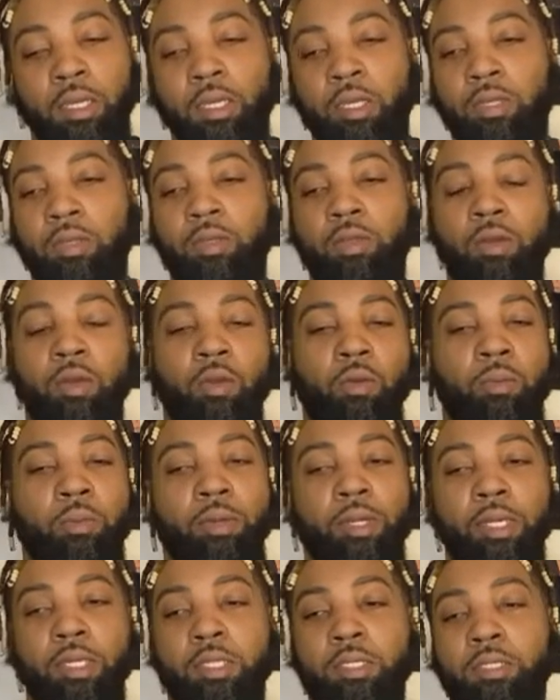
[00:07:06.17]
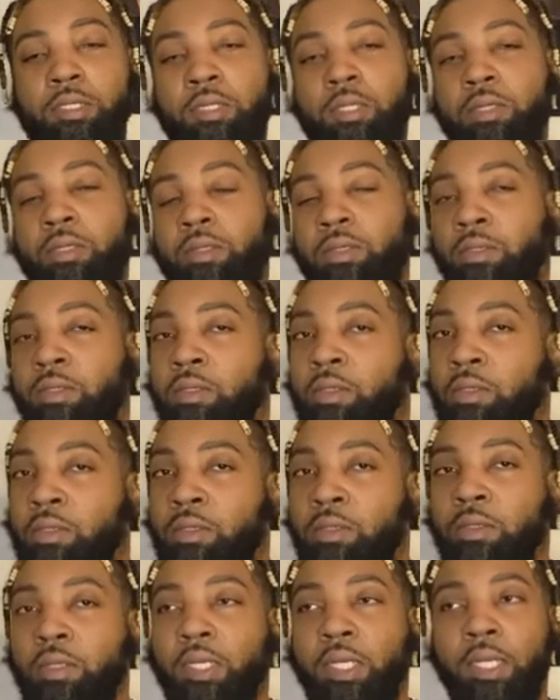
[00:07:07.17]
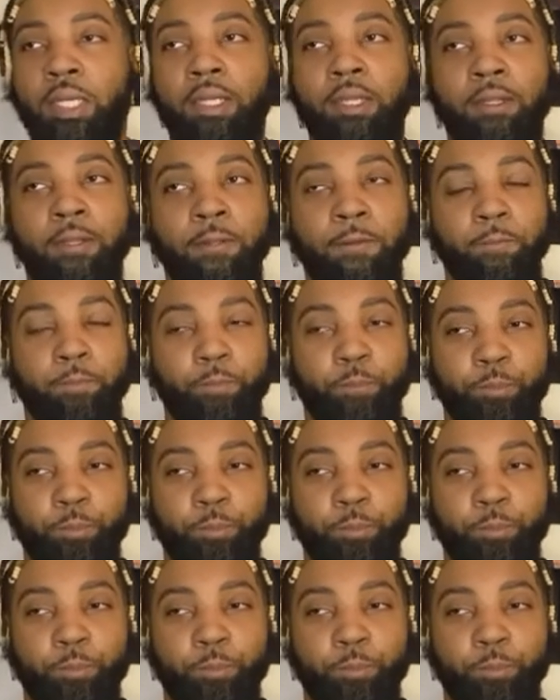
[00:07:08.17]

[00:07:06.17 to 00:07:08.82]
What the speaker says: you know, Brandy's an adult, and